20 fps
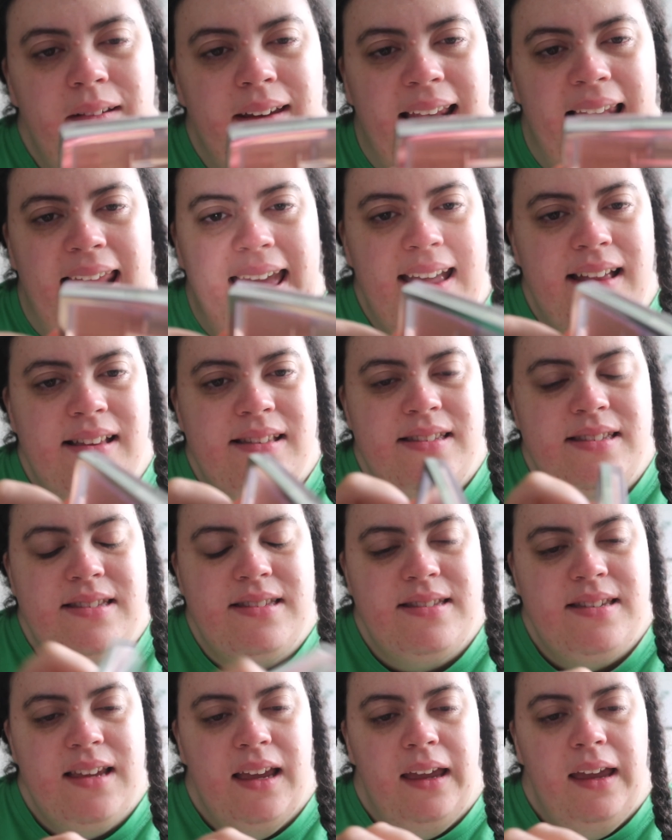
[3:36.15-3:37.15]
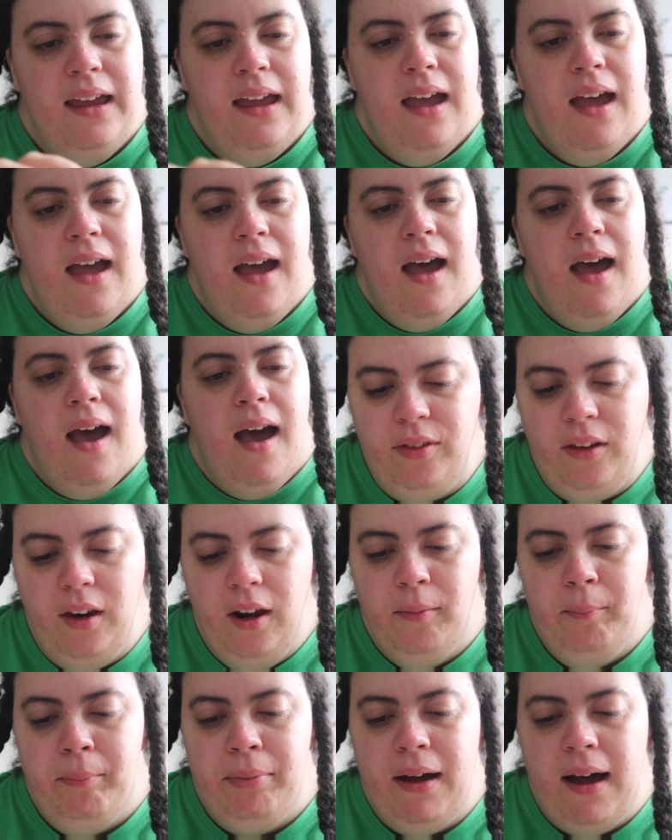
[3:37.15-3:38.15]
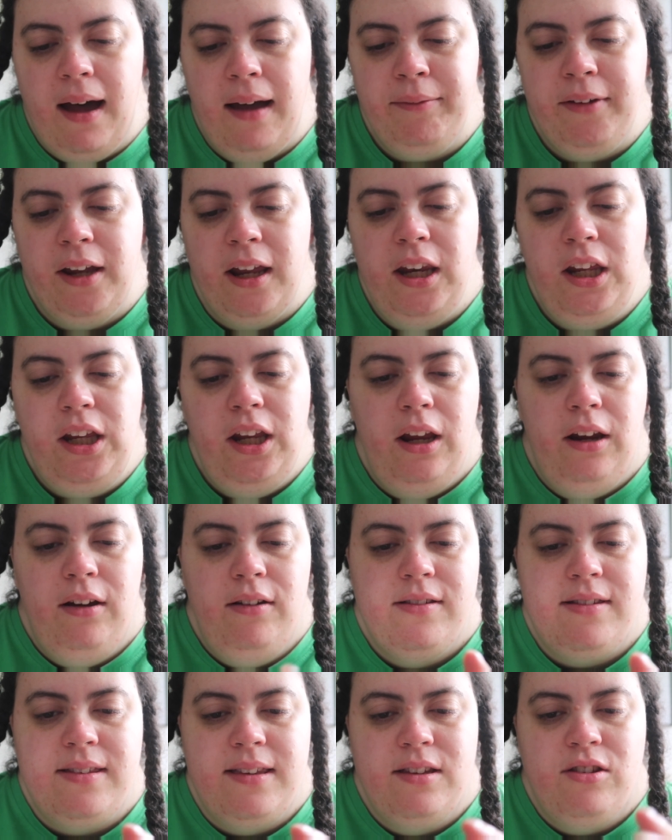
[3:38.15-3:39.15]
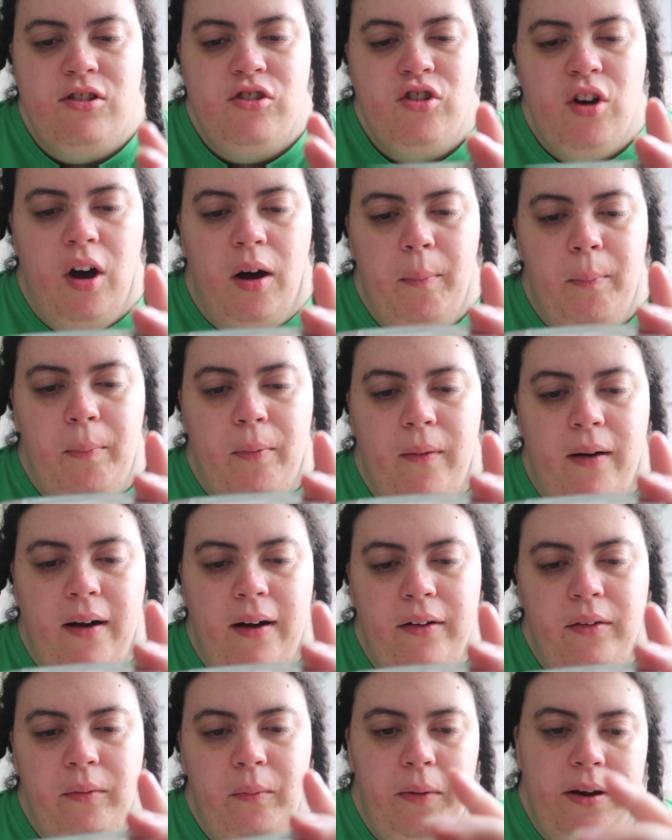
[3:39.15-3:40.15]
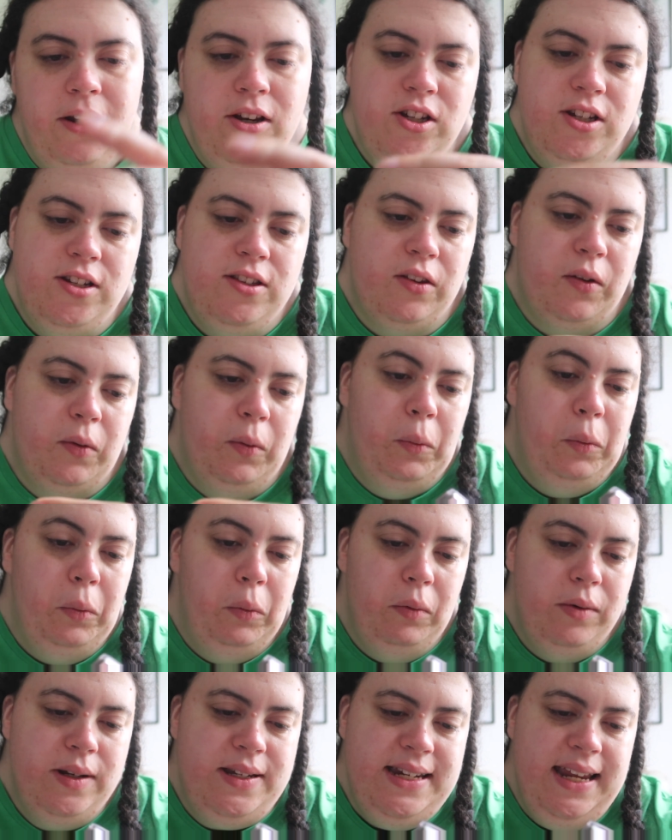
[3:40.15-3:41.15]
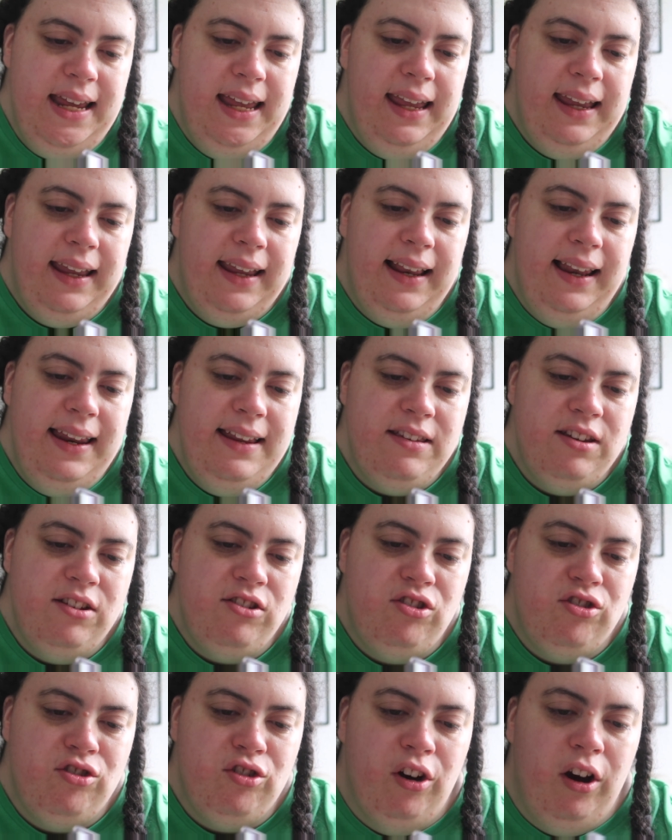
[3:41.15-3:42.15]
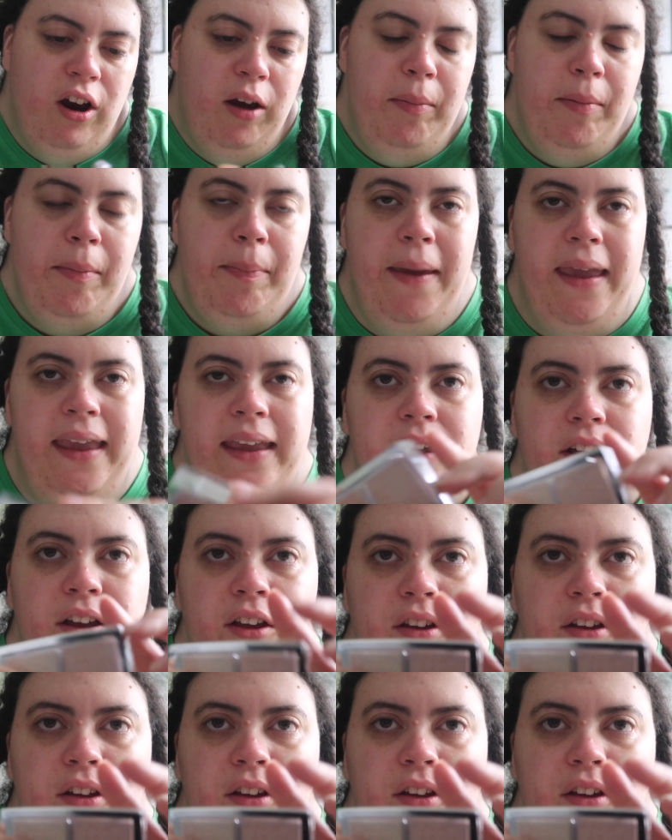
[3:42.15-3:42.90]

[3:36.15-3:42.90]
Glitz. But I'm going to use this top one, which is called Glitter Strobe Pink